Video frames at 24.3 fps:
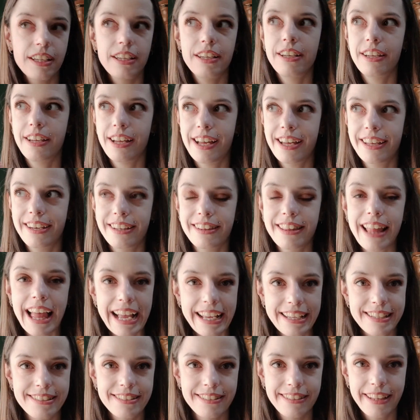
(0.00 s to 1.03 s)
had an
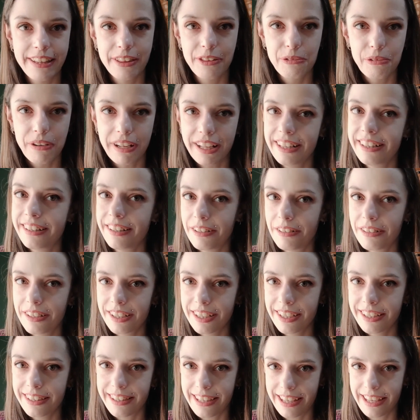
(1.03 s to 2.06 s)
accident while
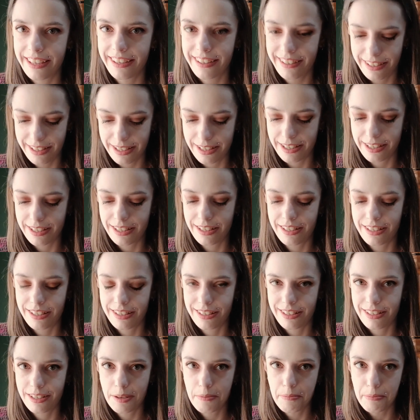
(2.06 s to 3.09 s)
eating
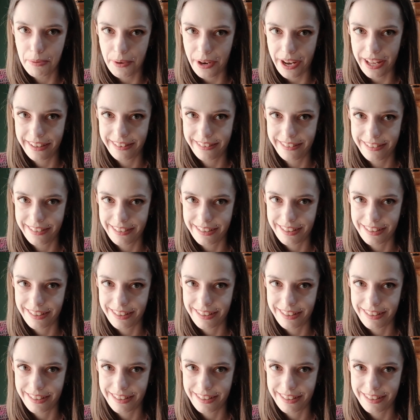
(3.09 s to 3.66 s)
bread.